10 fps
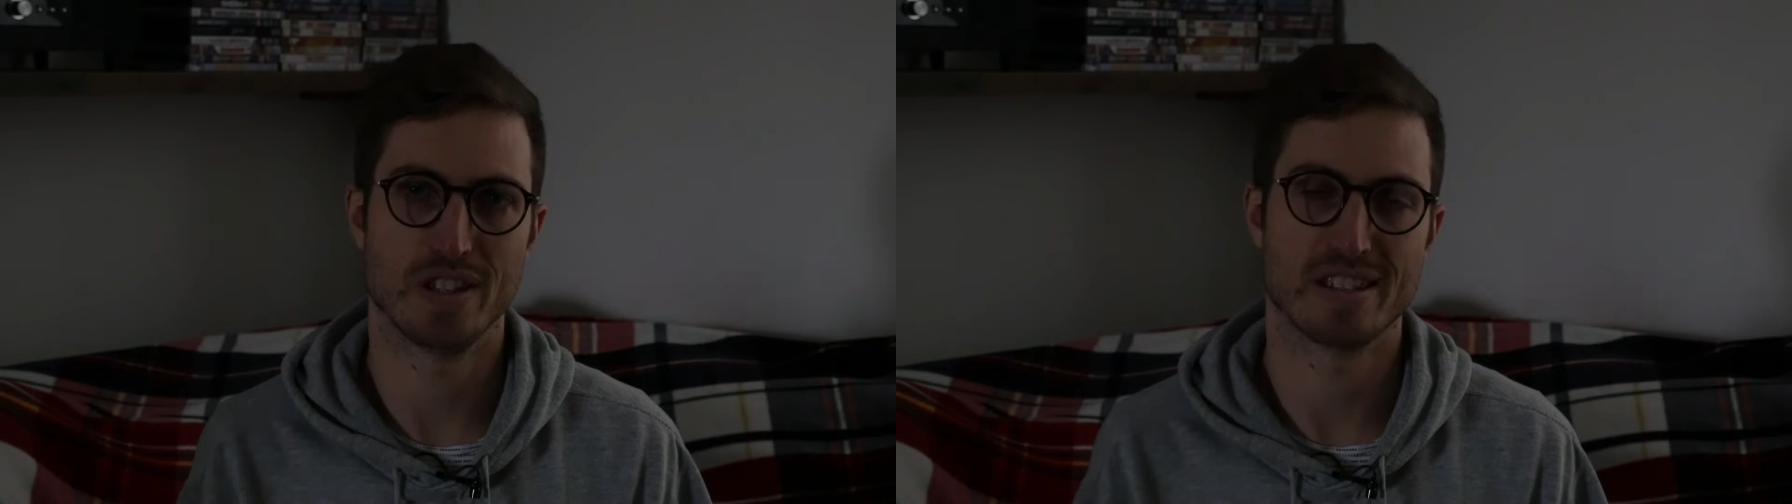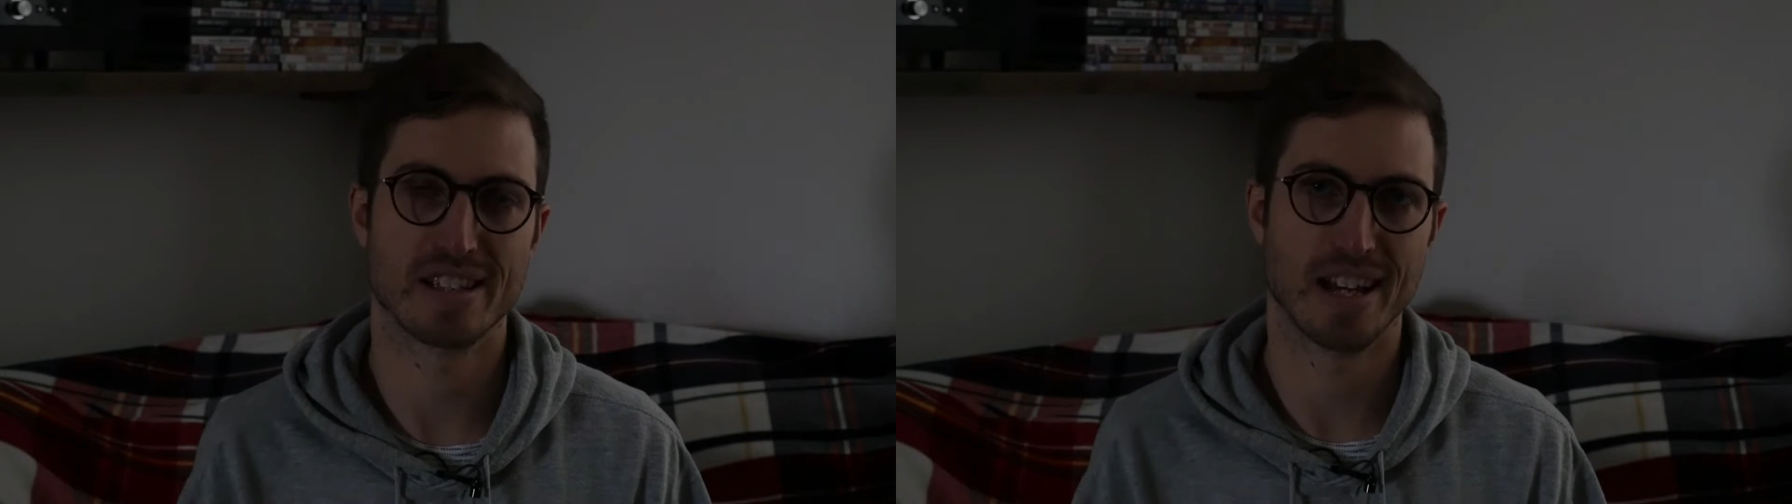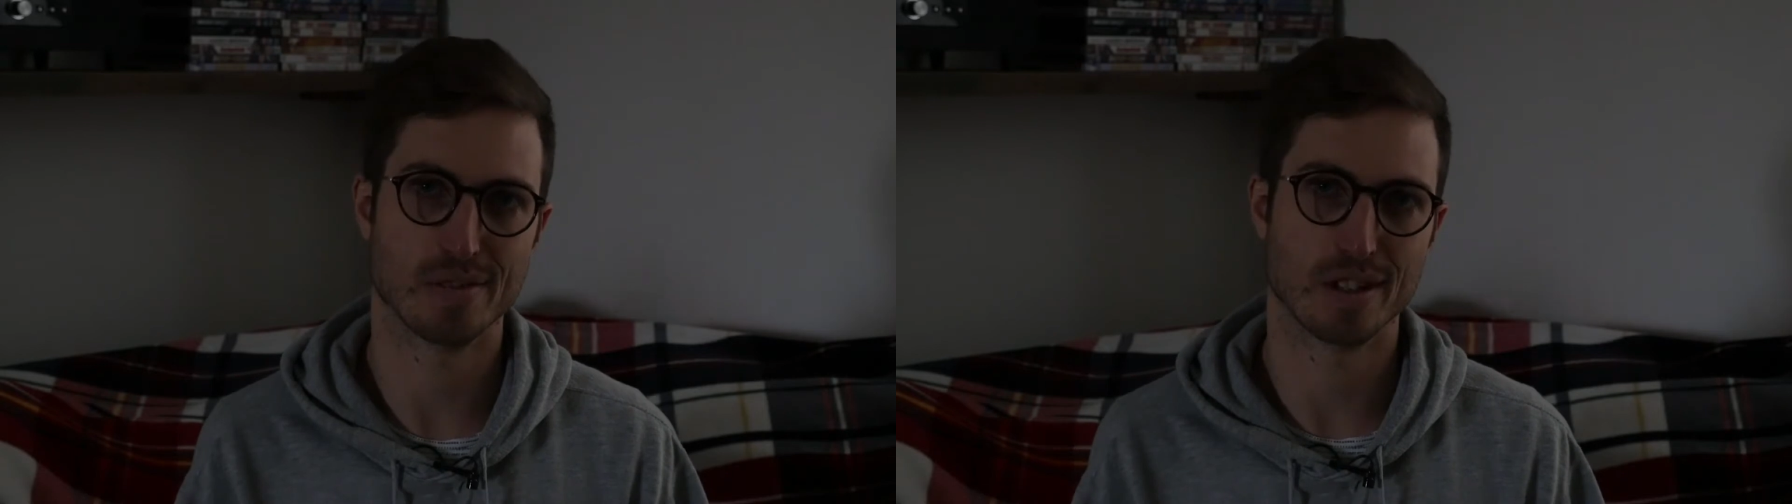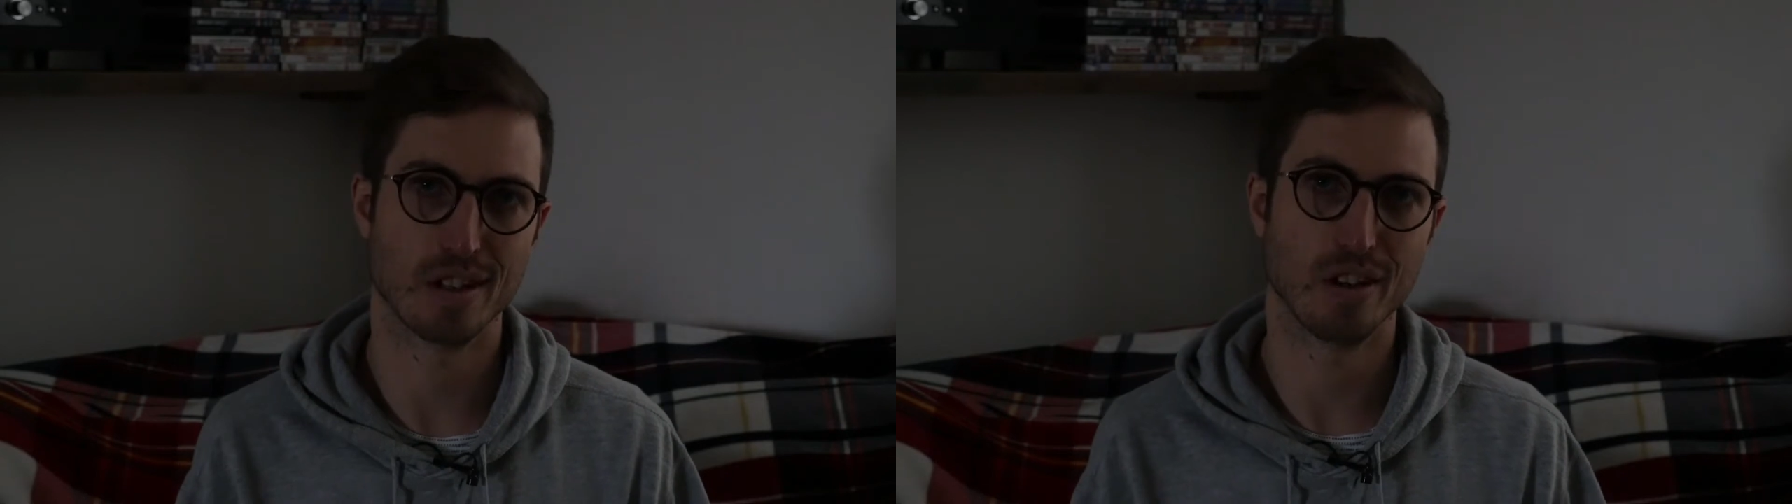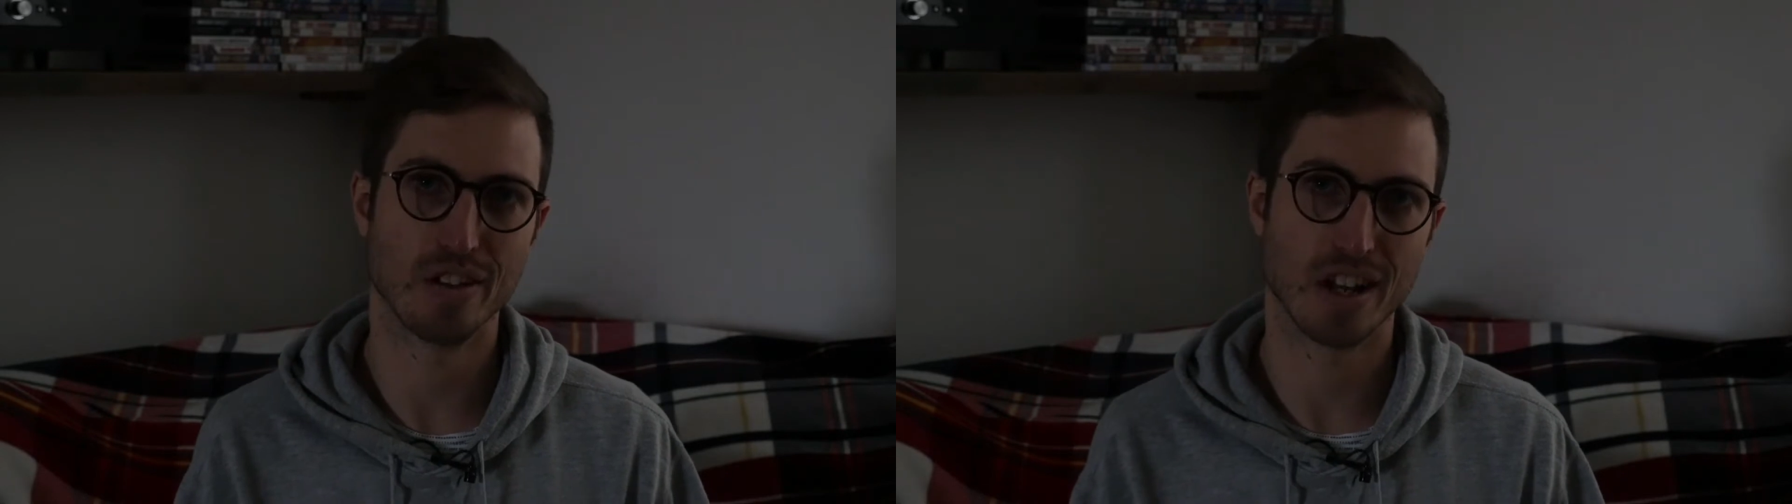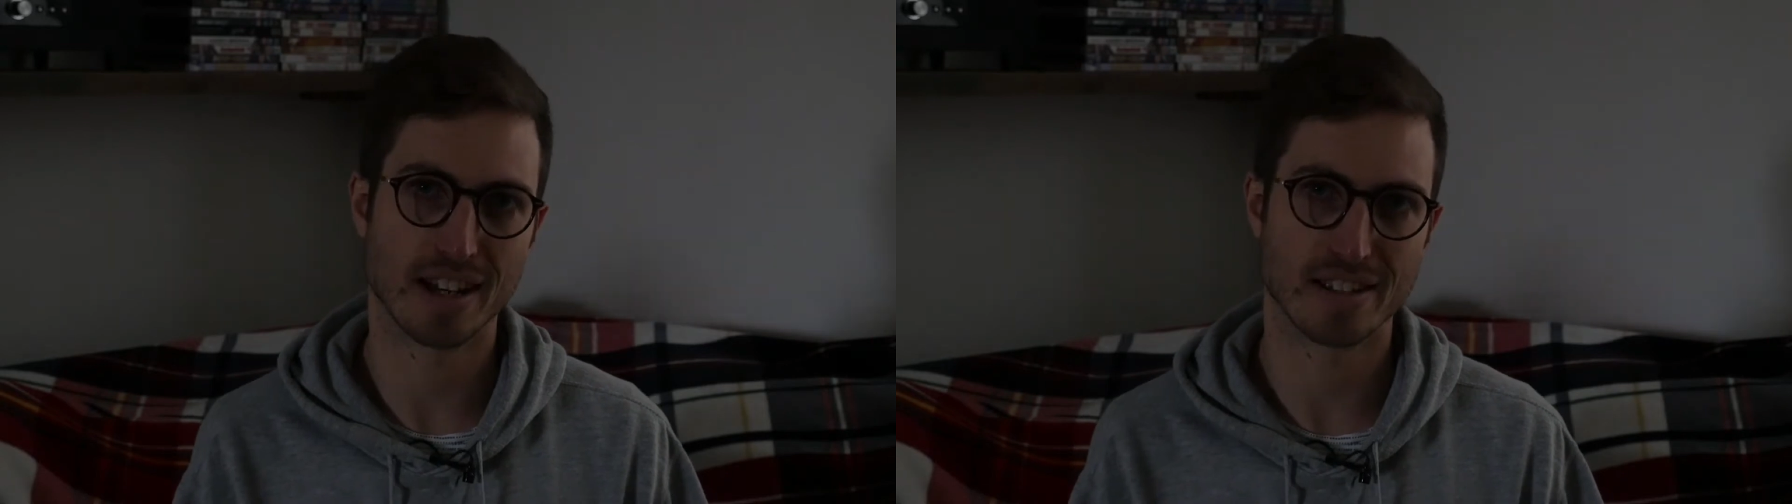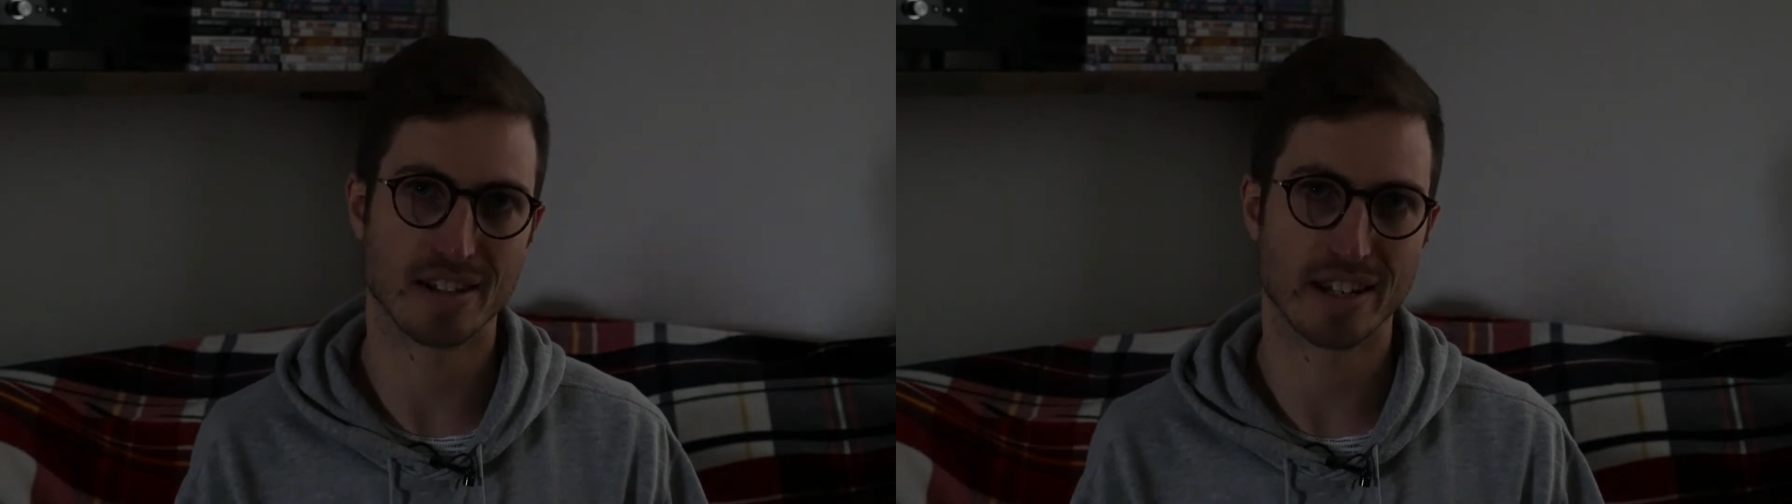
this sounds a lot nicer